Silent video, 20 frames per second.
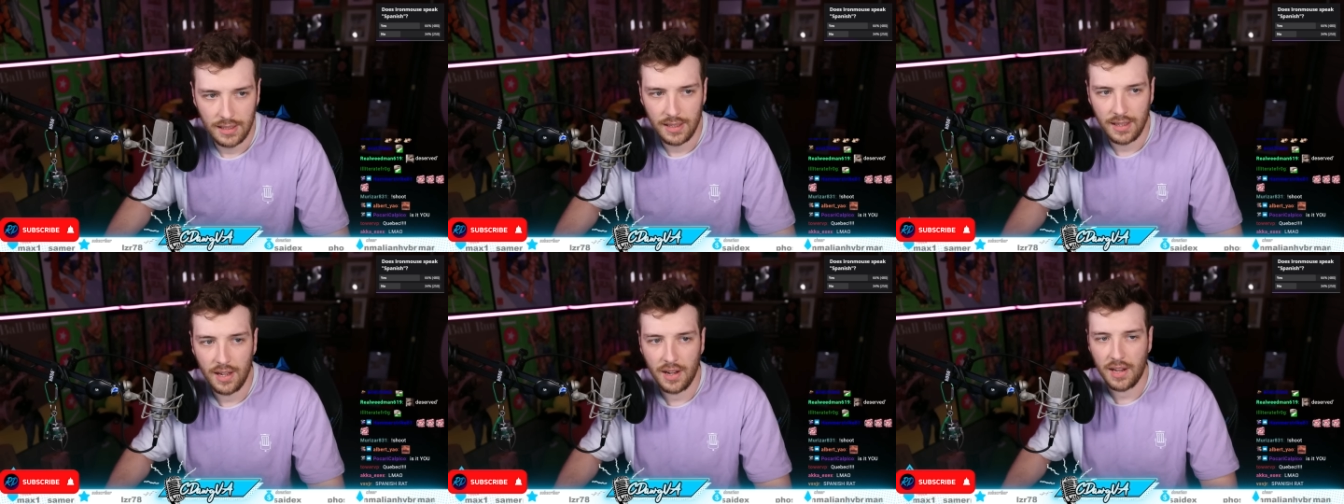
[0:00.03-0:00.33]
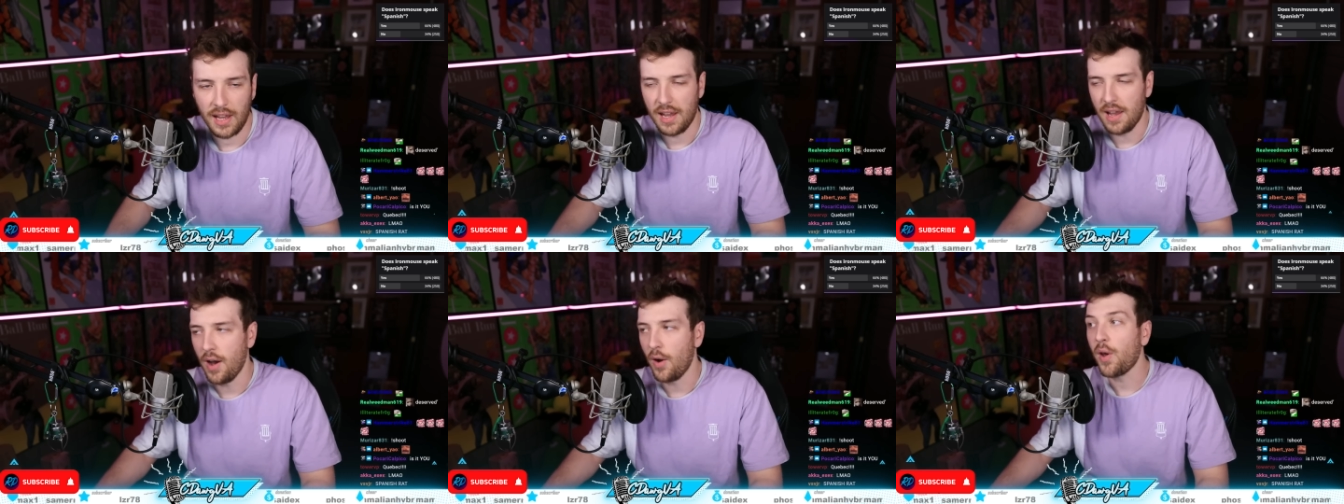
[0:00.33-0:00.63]

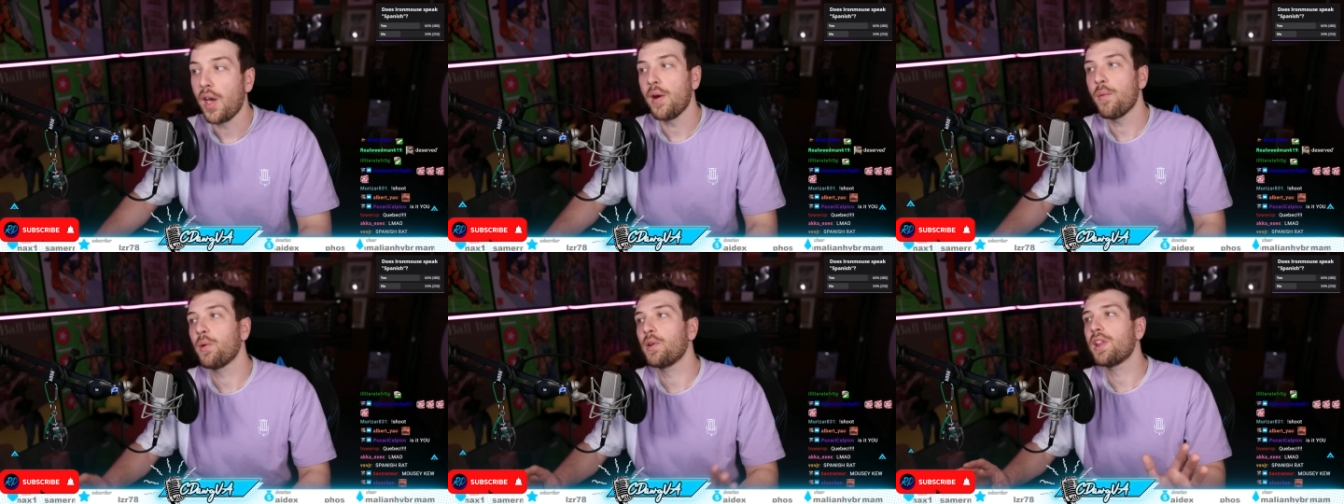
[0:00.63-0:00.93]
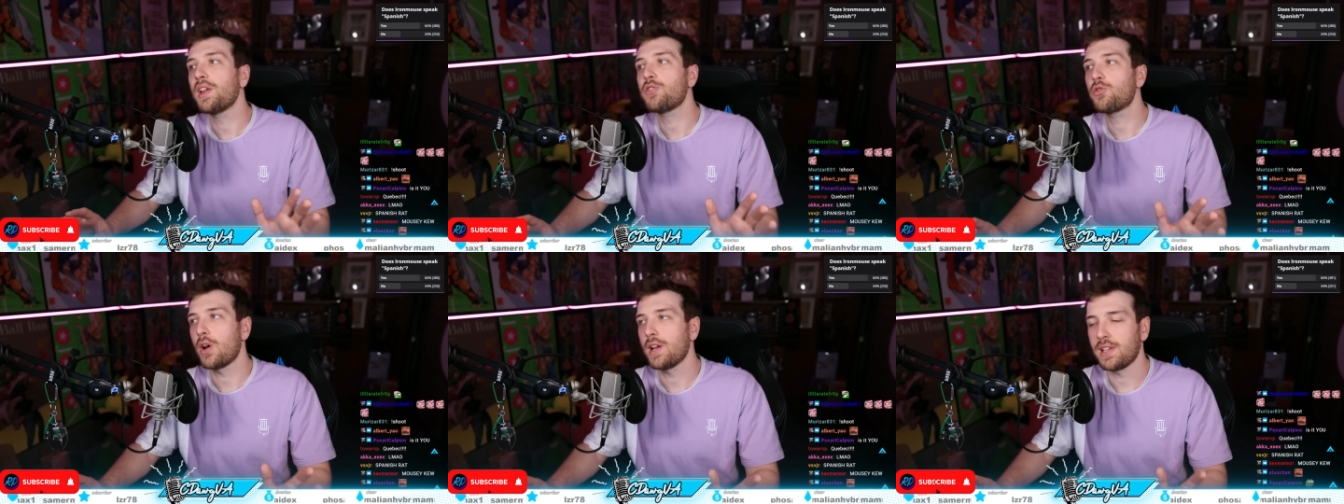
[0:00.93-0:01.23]
Okay, okay, well
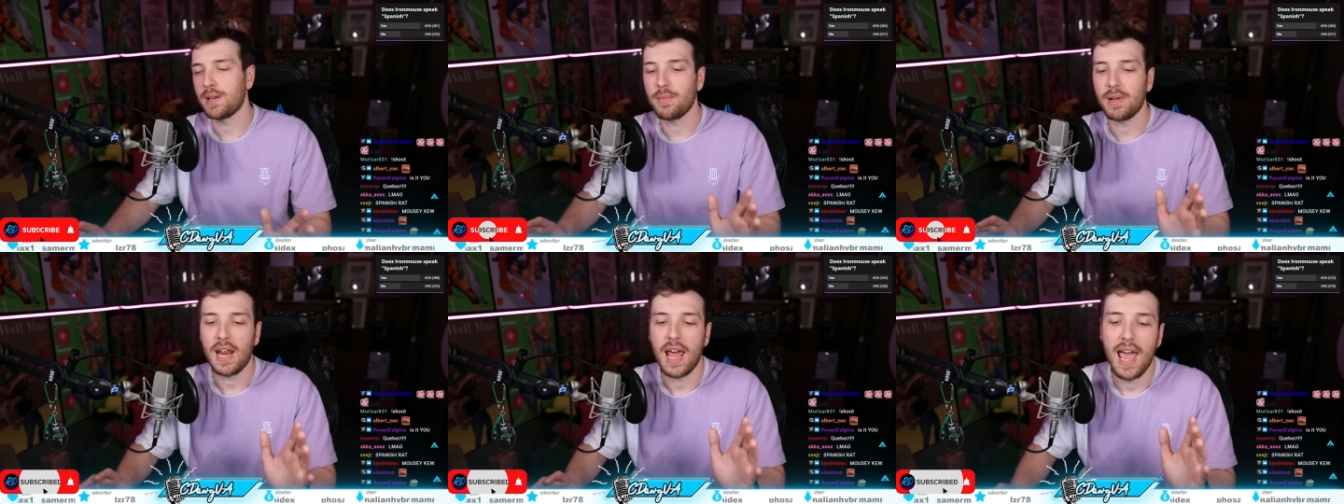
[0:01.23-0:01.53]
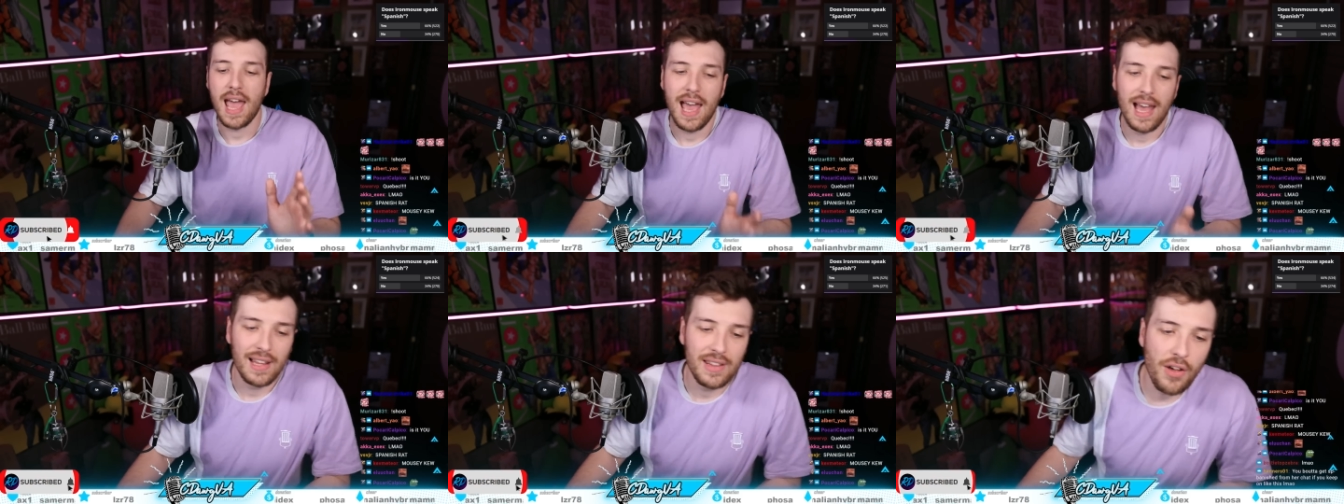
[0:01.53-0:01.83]
then translate. But
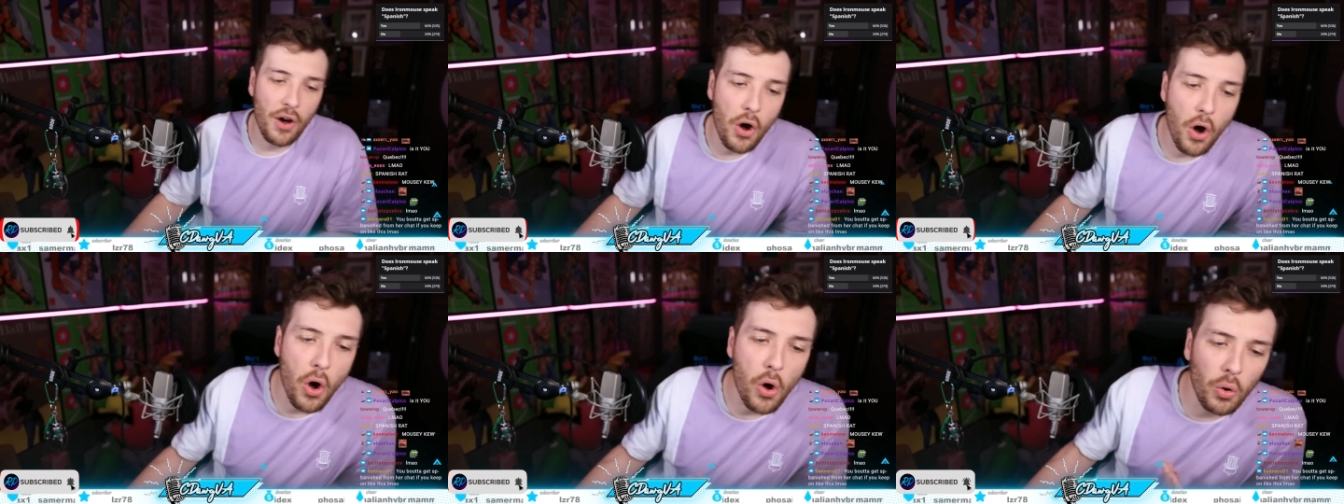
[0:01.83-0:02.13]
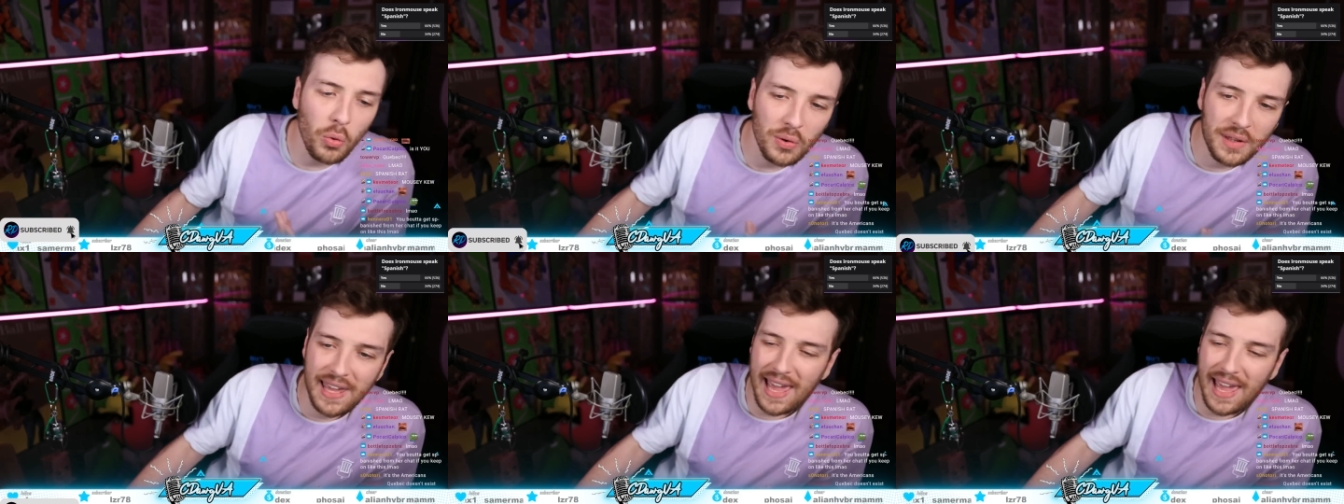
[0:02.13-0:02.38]
the whole